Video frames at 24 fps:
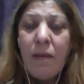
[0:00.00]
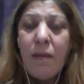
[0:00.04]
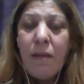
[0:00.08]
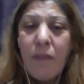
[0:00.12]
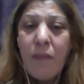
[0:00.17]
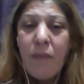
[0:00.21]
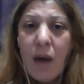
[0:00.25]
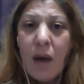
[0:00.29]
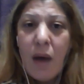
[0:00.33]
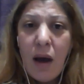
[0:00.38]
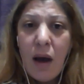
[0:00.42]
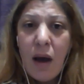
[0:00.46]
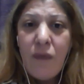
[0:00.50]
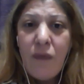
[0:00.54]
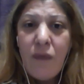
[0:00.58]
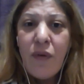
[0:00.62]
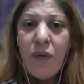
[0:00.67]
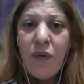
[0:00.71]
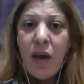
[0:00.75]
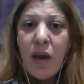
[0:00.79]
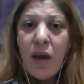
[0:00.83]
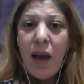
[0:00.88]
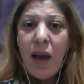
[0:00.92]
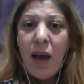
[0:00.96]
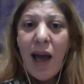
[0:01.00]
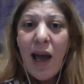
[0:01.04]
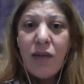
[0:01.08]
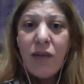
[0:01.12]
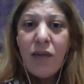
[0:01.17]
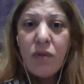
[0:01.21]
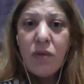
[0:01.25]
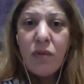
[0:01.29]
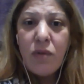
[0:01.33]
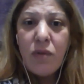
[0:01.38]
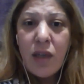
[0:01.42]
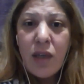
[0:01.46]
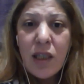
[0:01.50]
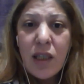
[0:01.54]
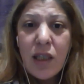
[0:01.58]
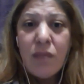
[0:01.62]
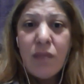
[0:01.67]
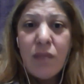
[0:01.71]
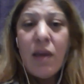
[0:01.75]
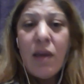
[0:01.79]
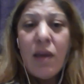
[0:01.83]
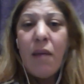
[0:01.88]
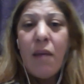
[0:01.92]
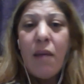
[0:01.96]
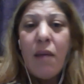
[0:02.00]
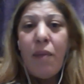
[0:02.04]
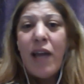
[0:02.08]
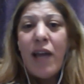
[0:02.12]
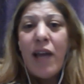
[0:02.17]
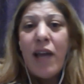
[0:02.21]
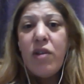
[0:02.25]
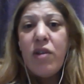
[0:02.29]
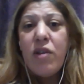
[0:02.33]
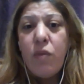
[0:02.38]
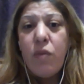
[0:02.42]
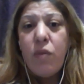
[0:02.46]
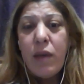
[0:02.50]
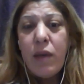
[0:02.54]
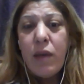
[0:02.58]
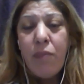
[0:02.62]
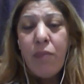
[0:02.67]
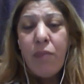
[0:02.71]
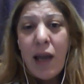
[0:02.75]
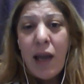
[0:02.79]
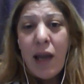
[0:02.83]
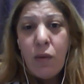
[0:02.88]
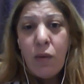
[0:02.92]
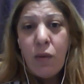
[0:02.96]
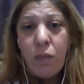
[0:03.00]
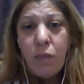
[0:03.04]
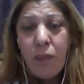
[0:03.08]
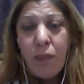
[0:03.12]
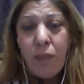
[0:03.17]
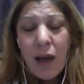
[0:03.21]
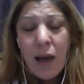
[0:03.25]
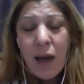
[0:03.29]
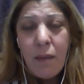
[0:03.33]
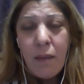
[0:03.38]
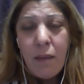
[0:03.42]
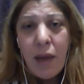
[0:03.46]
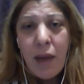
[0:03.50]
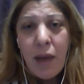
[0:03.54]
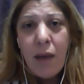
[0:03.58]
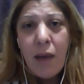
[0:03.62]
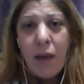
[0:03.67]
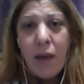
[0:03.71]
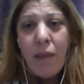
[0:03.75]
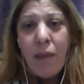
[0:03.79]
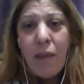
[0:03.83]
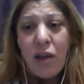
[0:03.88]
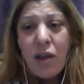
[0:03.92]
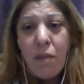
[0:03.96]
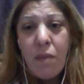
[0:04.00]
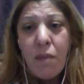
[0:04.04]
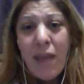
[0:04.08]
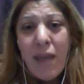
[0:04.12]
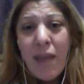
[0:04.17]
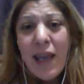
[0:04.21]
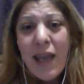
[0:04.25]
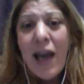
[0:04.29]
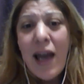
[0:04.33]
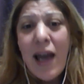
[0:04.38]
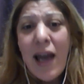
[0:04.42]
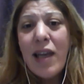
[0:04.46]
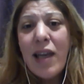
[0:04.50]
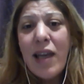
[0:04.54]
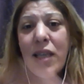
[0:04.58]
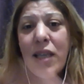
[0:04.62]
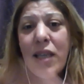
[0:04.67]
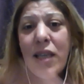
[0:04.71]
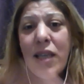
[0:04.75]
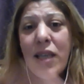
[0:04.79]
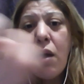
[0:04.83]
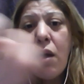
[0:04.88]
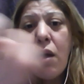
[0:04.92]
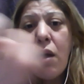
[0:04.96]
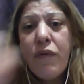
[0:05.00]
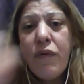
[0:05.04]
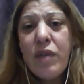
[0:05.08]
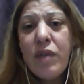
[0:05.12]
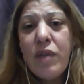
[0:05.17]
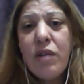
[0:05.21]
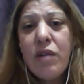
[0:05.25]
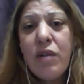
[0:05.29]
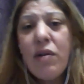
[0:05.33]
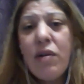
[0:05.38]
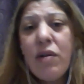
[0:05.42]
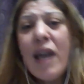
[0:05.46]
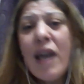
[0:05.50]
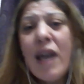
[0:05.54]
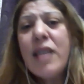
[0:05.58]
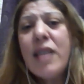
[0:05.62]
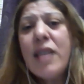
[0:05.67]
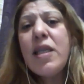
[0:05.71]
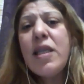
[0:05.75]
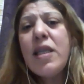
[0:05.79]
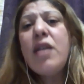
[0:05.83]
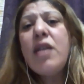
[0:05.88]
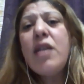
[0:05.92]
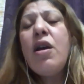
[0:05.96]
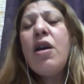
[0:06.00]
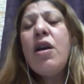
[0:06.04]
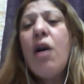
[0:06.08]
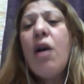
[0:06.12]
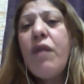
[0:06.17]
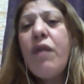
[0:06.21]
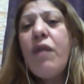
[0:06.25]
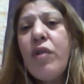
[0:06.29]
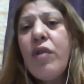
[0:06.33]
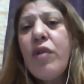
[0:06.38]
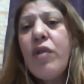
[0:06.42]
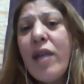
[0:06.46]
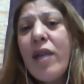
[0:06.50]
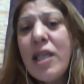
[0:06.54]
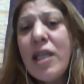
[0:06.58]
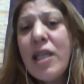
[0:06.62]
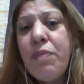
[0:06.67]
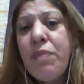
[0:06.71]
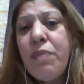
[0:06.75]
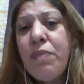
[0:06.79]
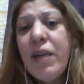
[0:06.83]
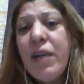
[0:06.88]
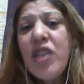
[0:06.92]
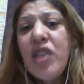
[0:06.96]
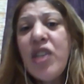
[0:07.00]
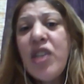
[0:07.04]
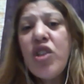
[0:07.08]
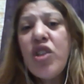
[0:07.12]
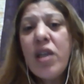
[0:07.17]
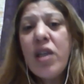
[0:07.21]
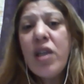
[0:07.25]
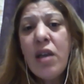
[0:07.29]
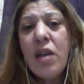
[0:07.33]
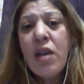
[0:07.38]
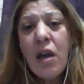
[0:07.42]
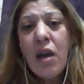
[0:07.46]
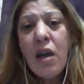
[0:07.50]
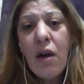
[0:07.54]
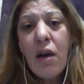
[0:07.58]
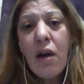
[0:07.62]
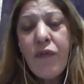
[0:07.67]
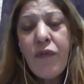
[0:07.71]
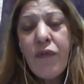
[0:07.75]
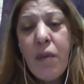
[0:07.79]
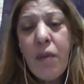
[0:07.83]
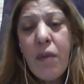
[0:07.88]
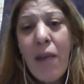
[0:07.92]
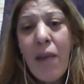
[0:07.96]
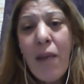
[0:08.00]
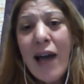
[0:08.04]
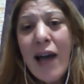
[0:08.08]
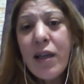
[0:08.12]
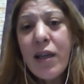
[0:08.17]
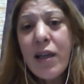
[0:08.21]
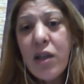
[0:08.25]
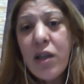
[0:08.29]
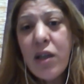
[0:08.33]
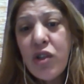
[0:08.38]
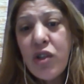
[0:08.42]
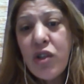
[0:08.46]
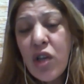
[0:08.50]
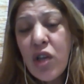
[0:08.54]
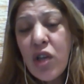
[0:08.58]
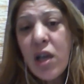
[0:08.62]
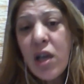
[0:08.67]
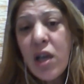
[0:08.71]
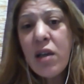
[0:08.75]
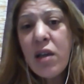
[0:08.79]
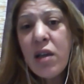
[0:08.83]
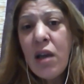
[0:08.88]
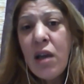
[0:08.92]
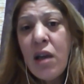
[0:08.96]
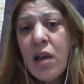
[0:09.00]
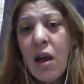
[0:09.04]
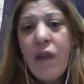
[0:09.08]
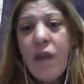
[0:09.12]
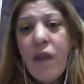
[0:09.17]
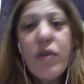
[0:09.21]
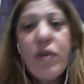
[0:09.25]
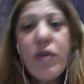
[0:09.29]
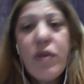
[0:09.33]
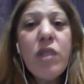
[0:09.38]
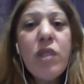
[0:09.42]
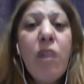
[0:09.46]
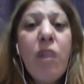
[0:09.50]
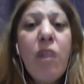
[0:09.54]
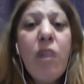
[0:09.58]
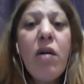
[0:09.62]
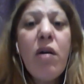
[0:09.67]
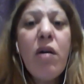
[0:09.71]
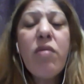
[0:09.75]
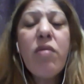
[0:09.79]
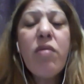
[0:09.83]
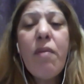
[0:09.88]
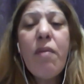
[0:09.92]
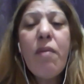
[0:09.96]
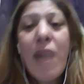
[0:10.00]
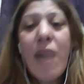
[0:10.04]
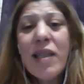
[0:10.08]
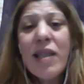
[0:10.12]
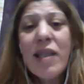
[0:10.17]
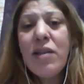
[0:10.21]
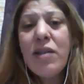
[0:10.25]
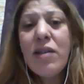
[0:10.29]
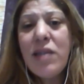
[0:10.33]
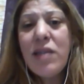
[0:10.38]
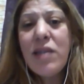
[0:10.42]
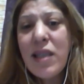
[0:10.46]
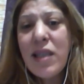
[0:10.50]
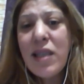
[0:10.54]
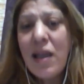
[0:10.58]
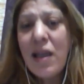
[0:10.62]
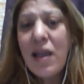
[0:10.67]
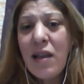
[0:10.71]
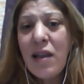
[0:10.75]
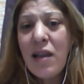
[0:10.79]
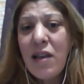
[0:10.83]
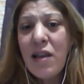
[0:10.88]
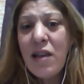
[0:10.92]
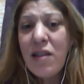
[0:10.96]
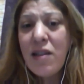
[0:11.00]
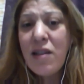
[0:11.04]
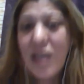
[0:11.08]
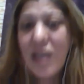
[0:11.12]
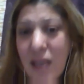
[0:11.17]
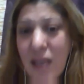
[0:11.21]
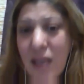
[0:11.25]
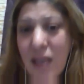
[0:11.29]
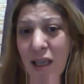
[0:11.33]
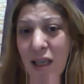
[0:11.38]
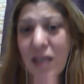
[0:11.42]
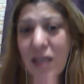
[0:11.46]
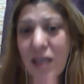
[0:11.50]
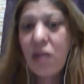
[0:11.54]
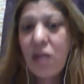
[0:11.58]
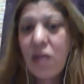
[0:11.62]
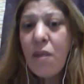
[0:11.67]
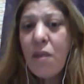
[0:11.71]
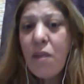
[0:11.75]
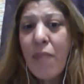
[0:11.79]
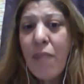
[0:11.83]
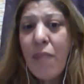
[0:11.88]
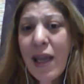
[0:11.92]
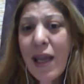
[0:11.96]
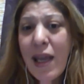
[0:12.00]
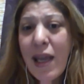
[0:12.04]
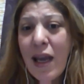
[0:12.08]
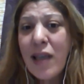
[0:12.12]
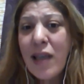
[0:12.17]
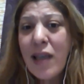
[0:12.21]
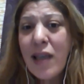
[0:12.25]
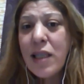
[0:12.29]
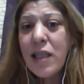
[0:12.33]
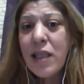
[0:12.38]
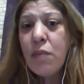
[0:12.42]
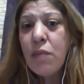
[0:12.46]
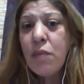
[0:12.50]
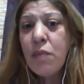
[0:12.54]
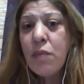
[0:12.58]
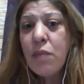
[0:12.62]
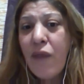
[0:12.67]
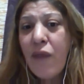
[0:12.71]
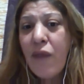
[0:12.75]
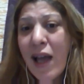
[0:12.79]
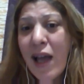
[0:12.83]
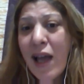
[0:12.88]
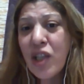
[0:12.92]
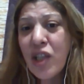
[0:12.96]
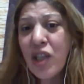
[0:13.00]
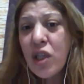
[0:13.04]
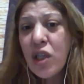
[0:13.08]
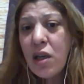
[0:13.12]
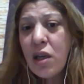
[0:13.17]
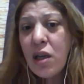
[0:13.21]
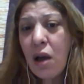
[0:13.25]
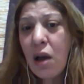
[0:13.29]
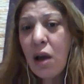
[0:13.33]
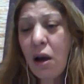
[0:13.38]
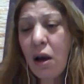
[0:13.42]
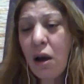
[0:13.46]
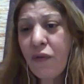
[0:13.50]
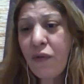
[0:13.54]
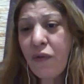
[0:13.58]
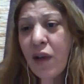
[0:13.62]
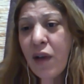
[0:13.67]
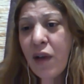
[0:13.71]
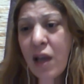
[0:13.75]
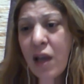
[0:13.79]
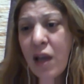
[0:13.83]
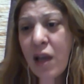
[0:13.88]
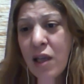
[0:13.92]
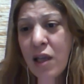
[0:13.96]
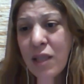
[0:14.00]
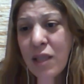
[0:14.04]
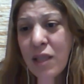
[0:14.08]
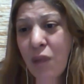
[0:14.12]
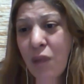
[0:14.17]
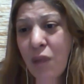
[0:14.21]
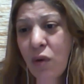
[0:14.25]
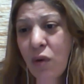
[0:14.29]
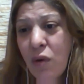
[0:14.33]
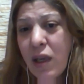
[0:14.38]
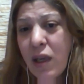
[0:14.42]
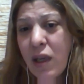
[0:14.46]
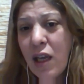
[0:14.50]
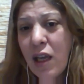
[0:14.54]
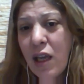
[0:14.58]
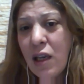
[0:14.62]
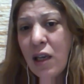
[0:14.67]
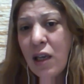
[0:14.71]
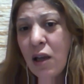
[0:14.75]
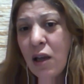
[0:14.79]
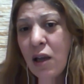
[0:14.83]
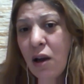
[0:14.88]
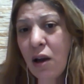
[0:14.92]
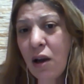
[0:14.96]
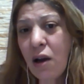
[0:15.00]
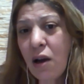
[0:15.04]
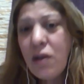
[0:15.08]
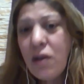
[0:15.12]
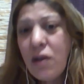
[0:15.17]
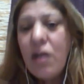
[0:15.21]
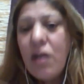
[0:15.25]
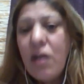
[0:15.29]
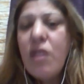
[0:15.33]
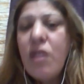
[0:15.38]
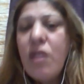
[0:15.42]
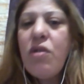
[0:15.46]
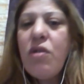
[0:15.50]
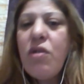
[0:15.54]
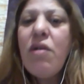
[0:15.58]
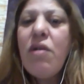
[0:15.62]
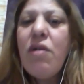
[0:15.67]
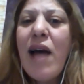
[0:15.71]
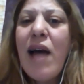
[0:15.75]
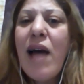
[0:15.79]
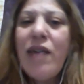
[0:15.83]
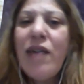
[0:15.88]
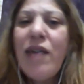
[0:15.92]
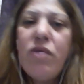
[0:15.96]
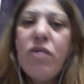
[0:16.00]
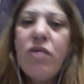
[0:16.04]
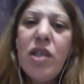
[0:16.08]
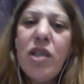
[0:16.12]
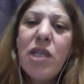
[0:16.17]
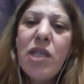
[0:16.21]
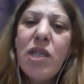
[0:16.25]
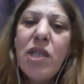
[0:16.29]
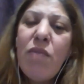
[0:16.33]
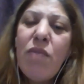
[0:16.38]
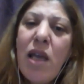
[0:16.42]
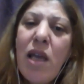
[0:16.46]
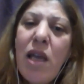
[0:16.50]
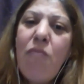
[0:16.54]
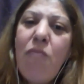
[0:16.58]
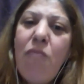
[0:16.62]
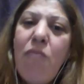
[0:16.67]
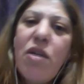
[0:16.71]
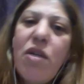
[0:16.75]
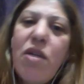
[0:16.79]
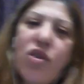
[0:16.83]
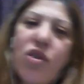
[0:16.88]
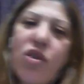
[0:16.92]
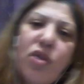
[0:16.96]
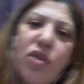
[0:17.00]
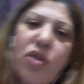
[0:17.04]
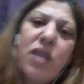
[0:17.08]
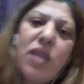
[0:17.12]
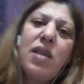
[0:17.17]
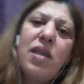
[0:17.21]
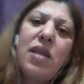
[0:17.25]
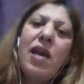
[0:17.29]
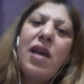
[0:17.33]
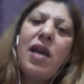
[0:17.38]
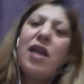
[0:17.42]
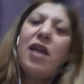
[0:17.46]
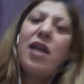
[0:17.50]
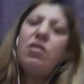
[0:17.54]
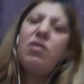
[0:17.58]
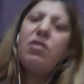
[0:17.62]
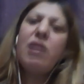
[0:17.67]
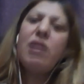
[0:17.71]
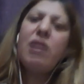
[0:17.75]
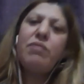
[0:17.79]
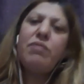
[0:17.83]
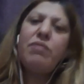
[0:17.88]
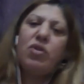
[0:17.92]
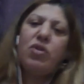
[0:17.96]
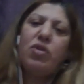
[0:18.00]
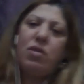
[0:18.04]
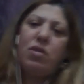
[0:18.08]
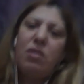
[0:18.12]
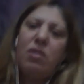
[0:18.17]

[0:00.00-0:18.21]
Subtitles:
of aneurysm by the mechanism of decreasing of the expression of the marker gene of the smooth muscle cell. This is the mechanism of action of smoking on the aneurysm emergence and rupture.